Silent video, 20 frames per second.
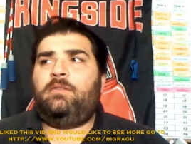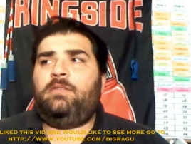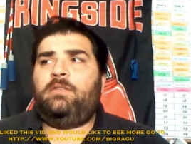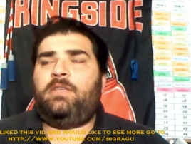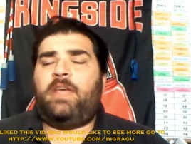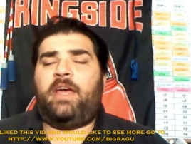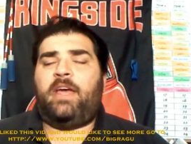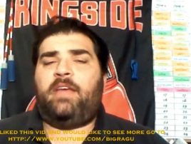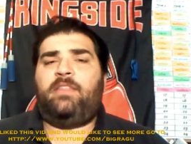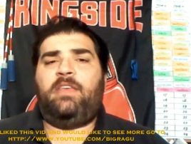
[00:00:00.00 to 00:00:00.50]

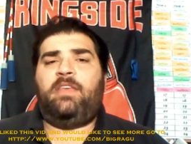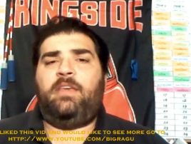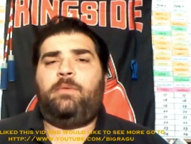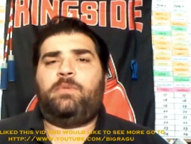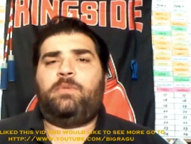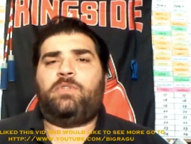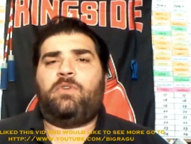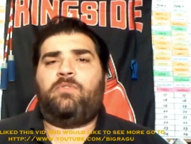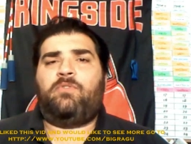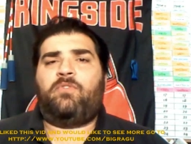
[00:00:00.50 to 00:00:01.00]
yeah, I think he
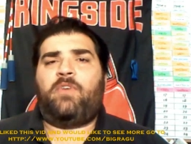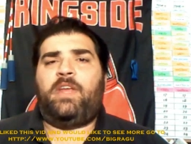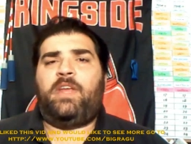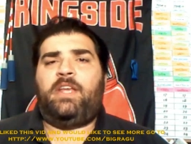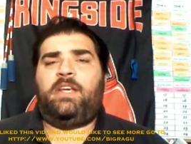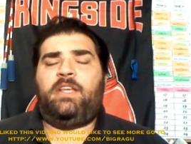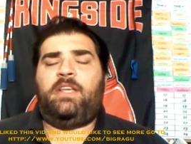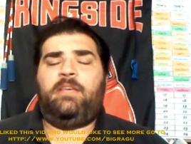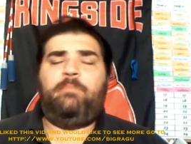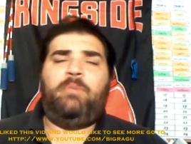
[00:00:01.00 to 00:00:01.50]
was
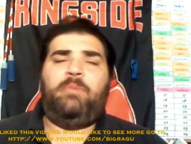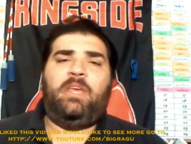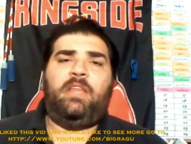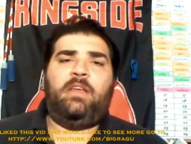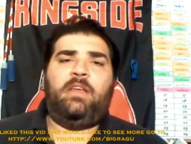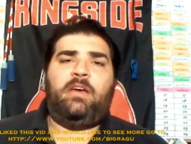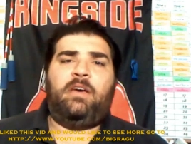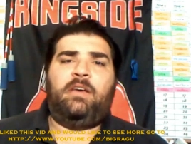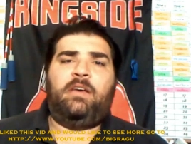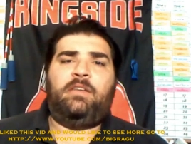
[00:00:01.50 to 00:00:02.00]
overrated. He beat
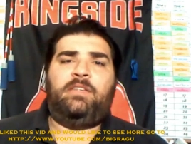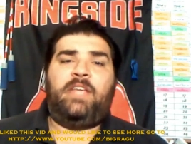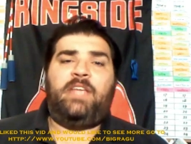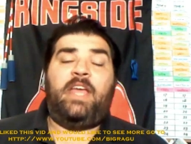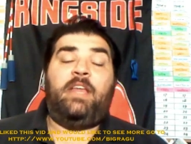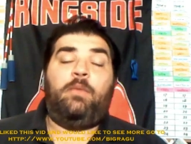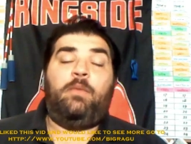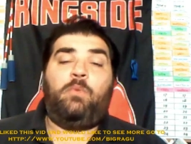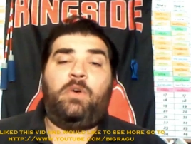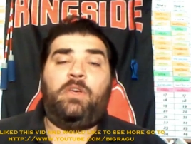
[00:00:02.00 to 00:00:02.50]
uh,
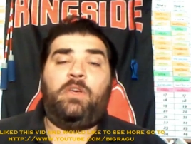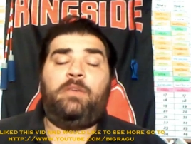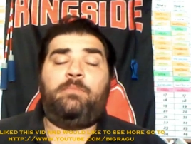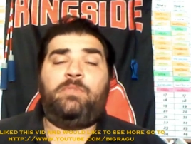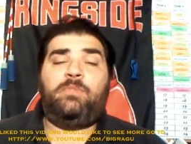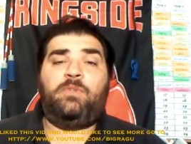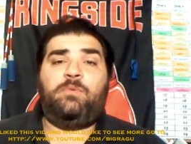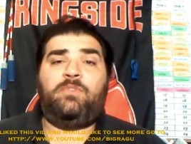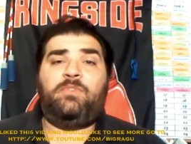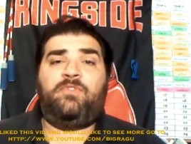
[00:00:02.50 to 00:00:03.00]
Danny
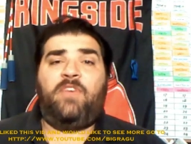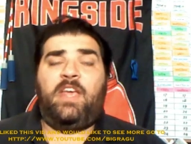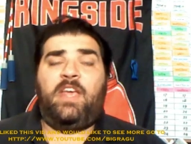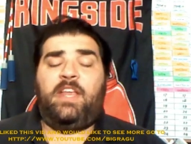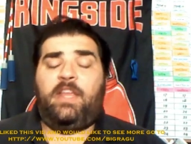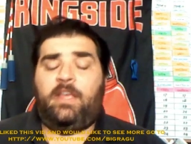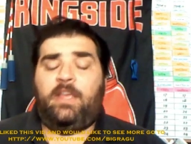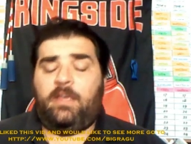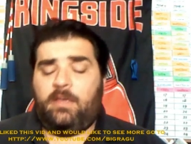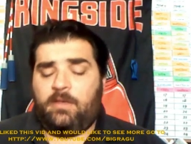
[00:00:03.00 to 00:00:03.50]
Williams, who was
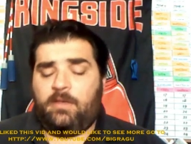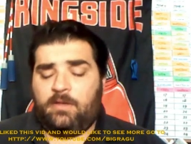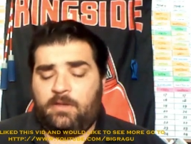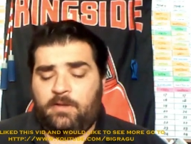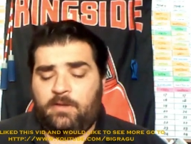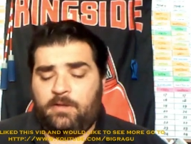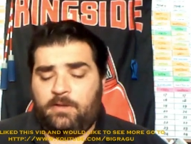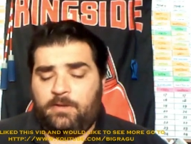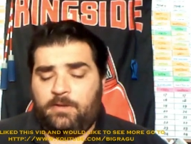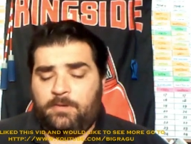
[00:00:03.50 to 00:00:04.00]
fading,
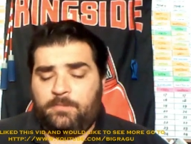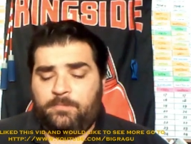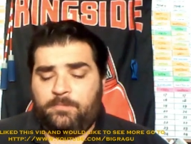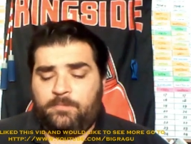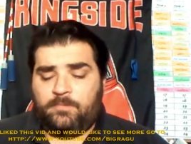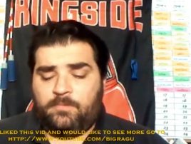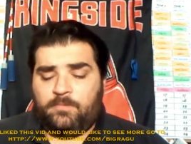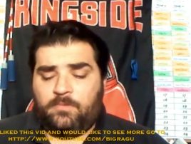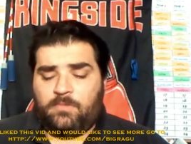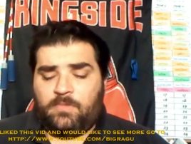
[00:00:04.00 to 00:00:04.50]

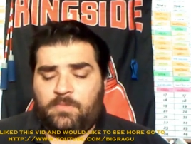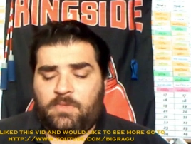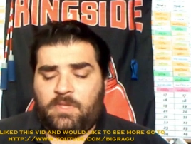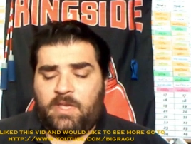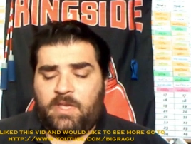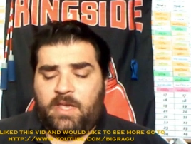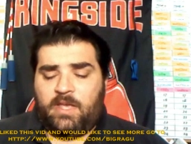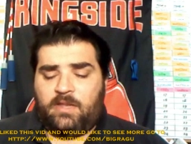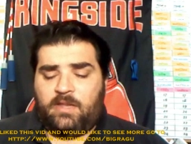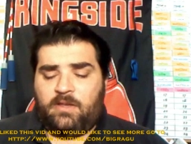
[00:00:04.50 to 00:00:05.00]

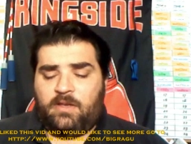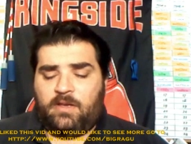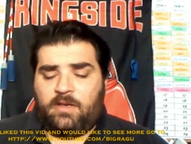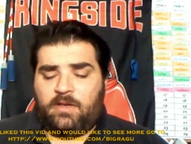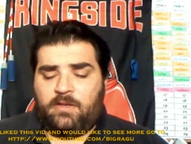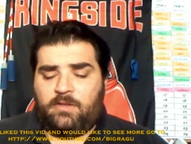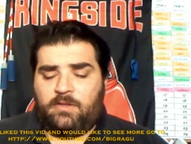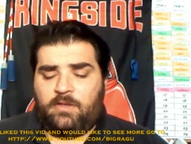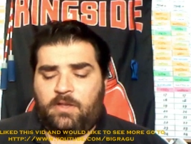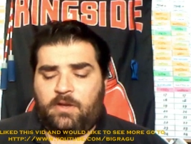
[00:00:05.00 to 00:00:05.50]
and
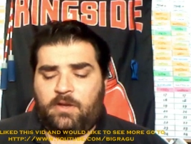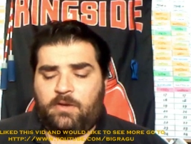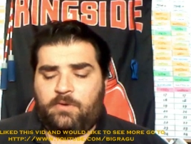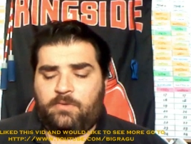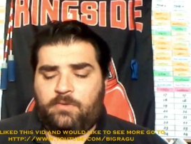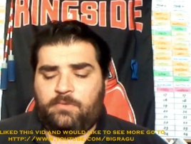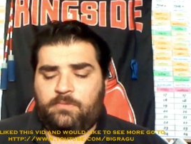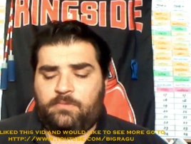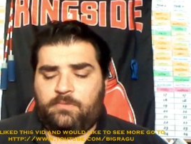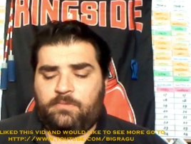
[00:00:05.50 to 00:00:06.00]
uh, you know,
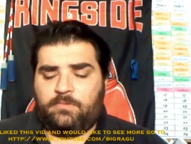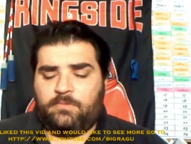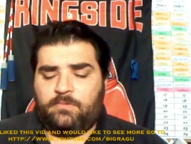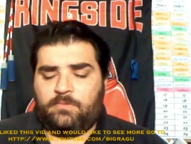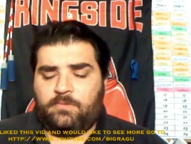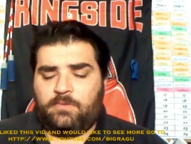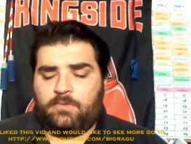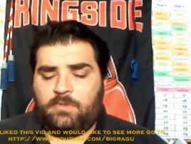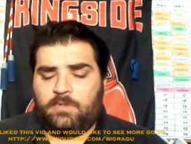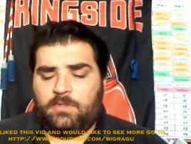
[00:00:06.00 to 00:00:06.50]

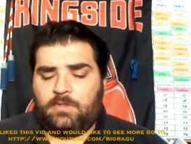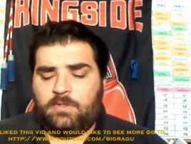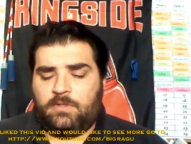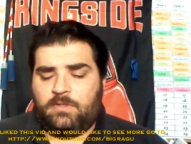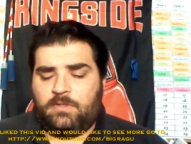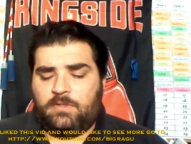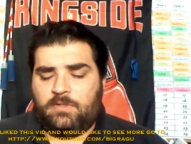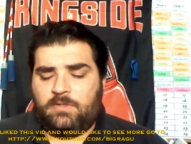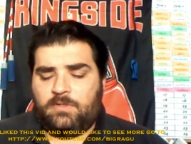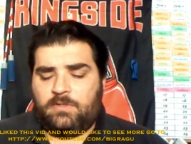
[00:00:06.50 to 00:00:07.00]

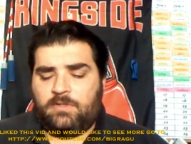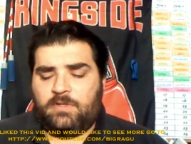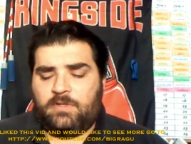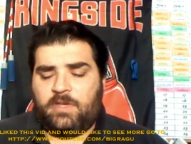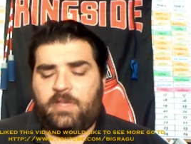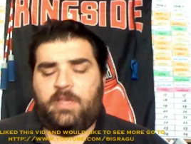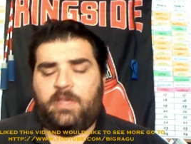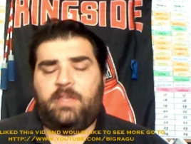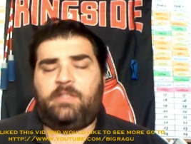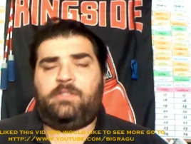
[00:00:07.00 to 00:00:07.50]

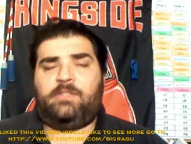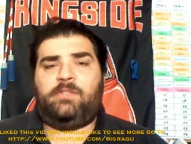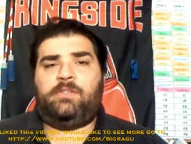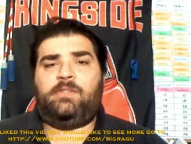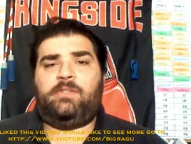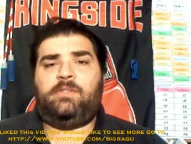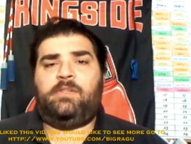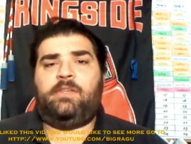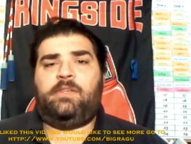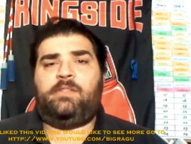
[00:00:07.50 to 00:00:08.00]
and that's
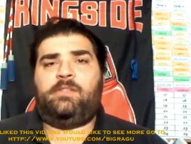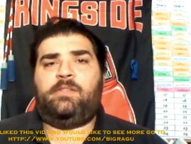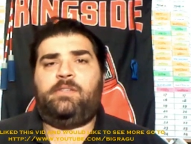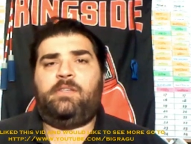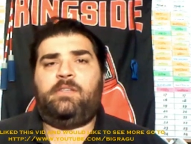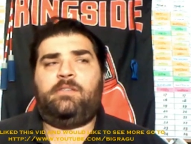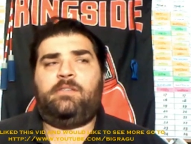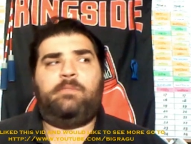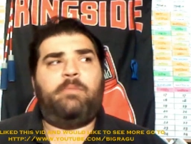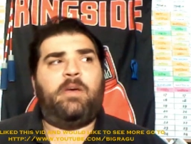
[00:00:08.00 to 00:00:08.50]
that's
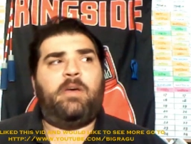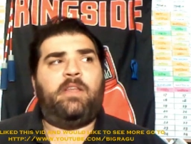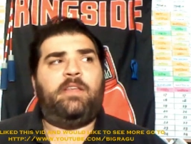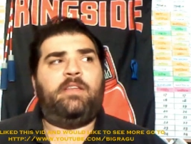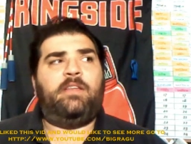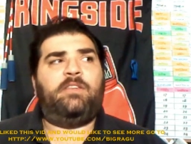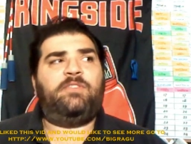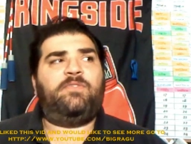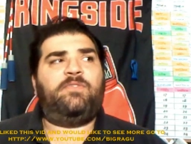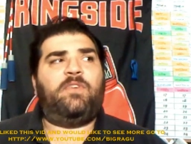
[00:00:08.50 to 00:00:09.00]
that's about
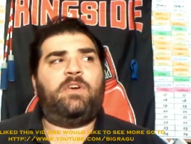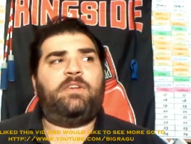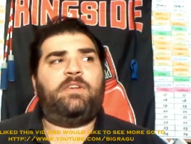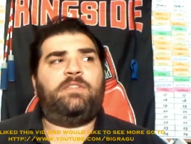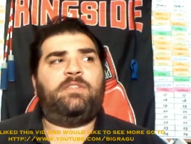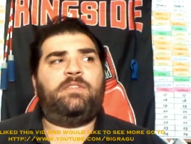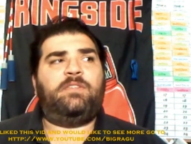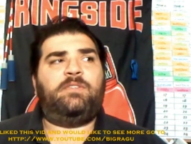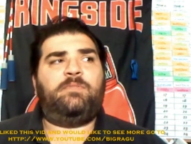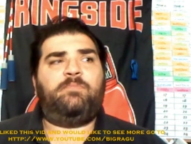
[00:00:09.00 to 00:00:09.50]
it as far as
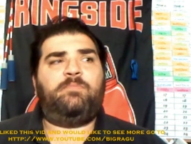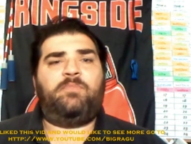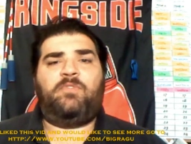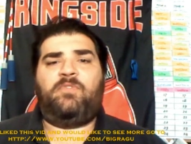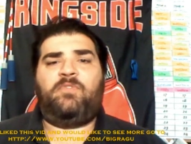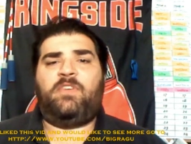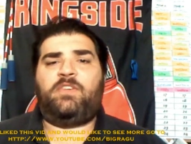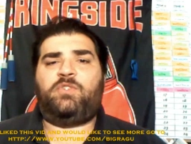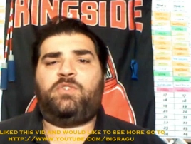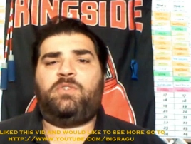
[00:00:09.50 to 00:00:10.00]
his
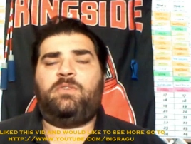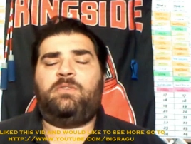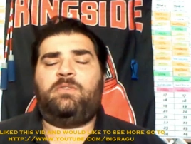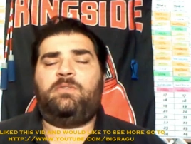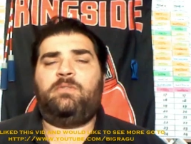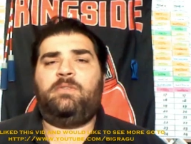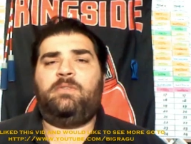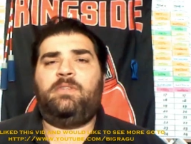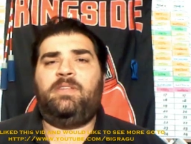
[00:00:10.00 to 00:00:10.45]
professional